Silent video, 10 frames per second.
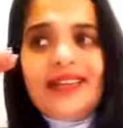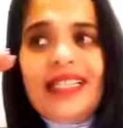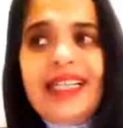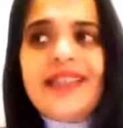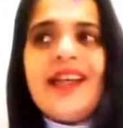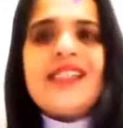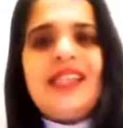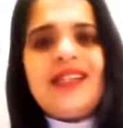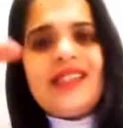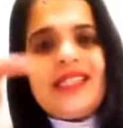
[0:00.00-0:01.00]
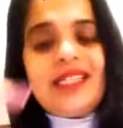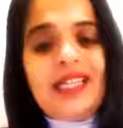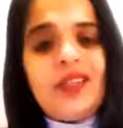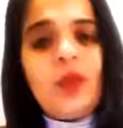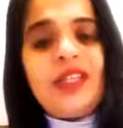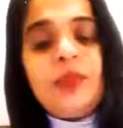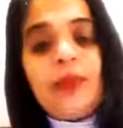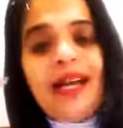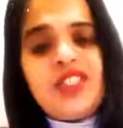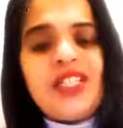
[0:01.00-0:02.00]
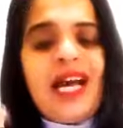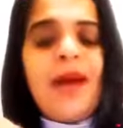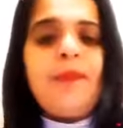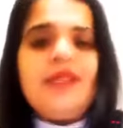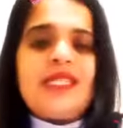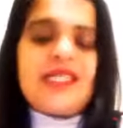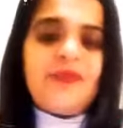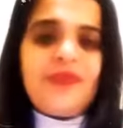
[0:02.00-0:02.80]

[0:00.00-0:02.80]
theta state is a state when the magic happens